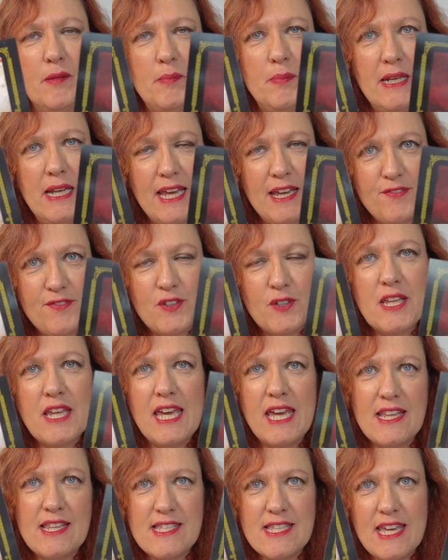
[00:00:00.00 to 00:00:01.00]
Playful
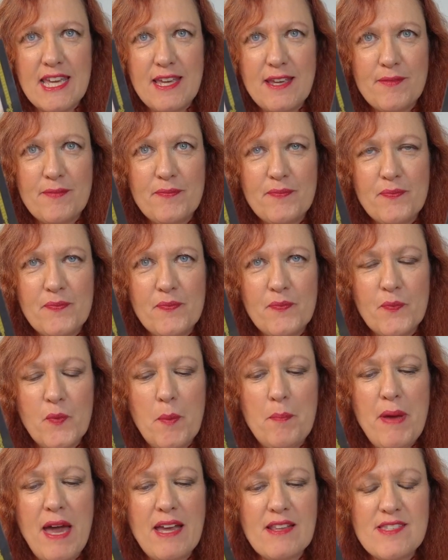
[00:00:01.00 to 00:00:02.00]
kitty. We're
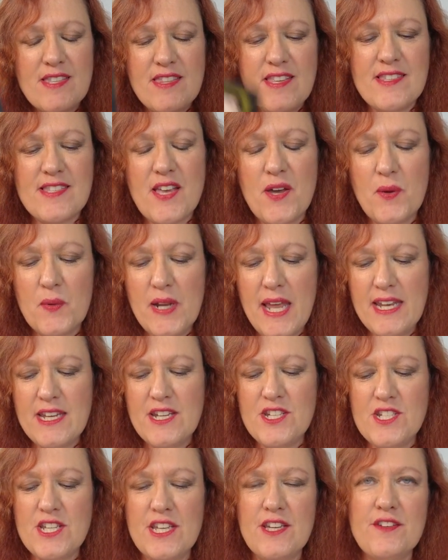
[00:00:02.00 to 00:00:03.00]
back to this whole
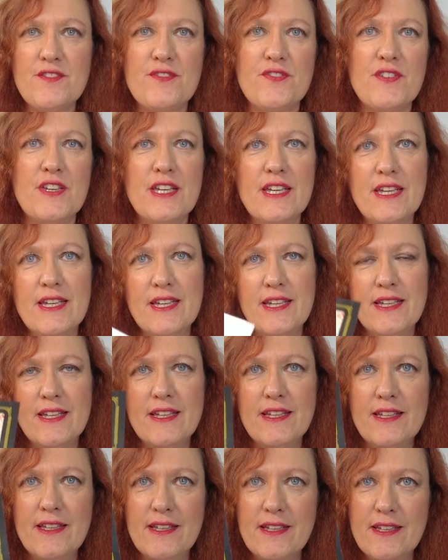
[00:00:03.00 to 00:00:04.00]
energy of
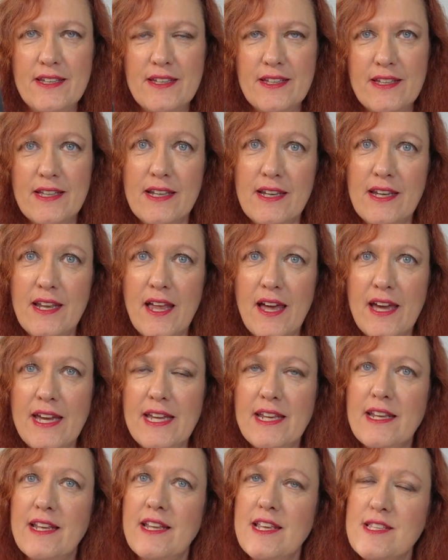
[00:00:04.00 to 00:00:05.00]

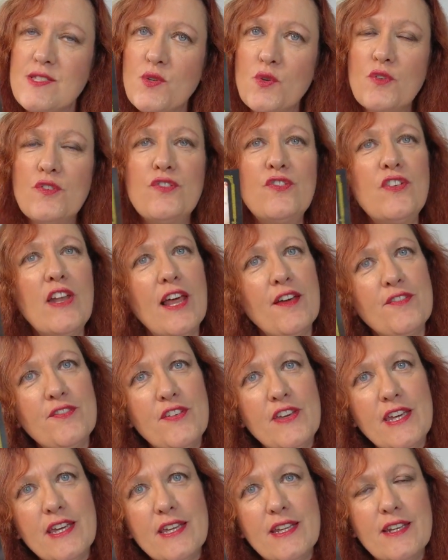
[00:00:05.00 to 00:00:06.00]
light is all
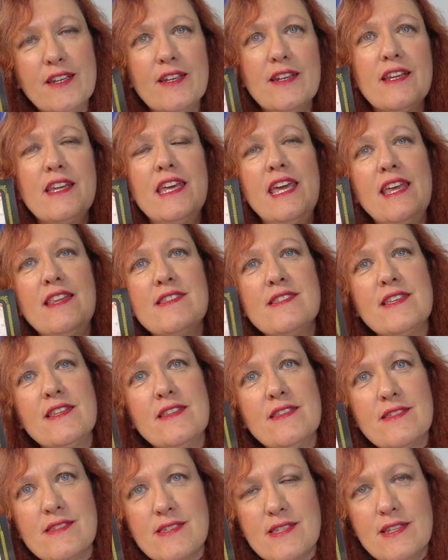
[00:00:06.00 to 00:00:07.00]
fluffy and
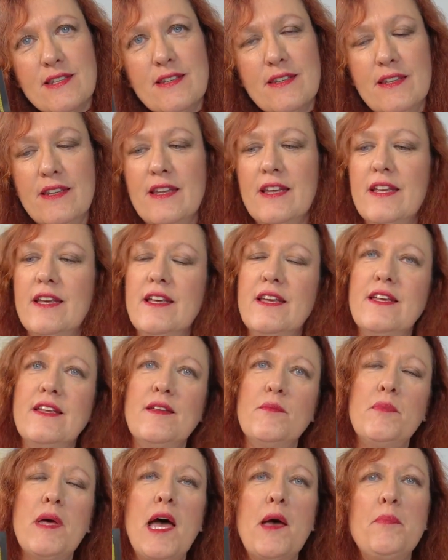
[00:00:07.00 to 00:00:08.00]
kittens and
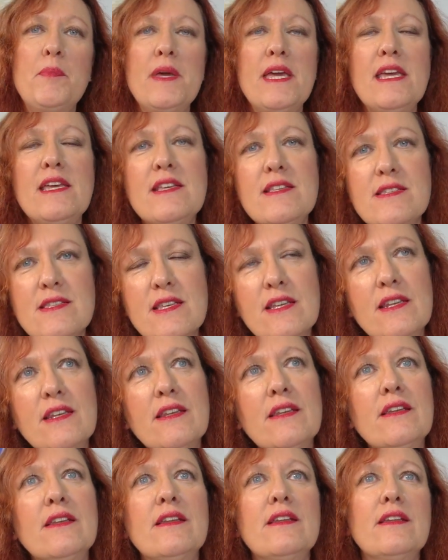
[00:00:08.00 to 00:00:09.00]
puppies
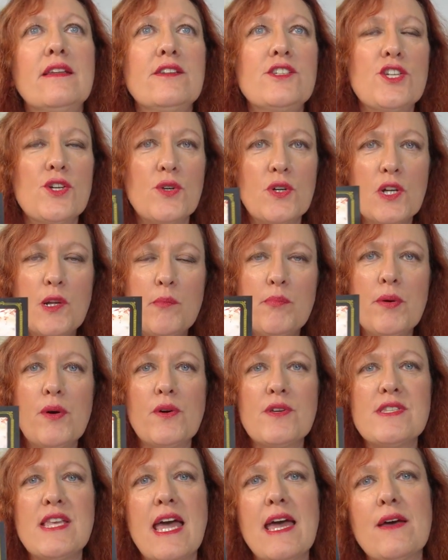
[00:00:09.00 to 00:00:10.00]
and chocolate
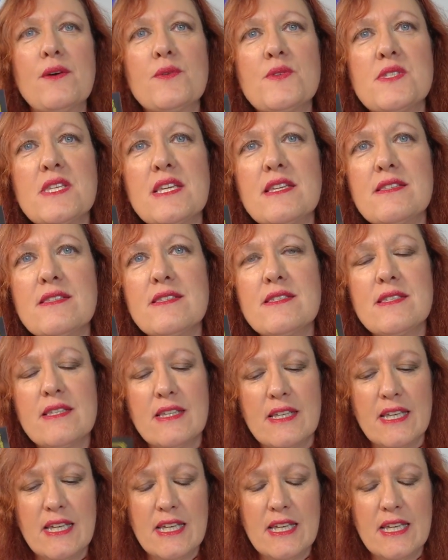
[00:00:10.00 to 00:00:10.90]
box houses.